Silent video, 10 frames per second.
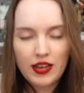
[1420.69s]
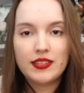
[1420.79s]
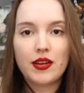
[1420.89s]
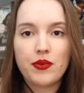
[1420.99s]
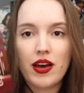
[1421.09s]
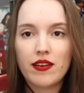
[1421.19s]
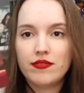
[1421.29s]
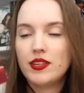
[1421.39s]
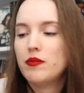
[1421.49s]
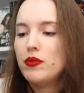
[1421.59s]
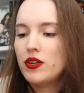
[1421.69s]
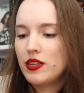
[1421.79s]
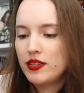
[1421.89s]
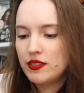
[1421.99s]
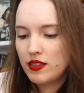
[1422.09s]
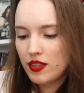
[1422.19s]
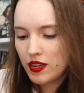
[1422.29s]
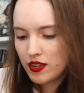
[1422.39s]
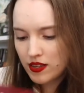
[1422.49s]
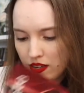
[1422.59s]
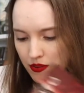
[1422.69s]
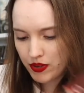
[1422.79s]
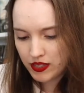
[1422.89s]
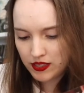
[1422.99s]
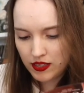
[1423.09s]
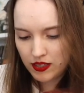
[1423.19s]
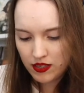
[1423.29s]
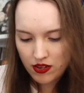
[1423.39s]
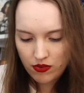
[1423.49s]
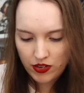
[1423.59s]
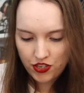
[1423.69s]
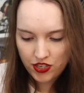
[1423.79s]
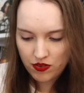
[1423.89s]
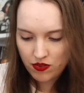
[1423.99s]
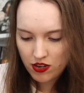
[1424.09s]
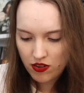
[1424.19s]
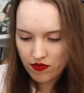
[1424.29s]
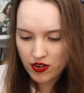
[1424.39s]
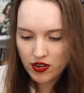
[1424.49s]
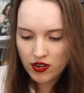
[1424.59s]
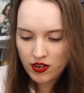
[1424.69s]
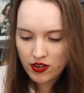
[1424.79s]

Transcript: And then we have the booklet thing, and we can see the original cover.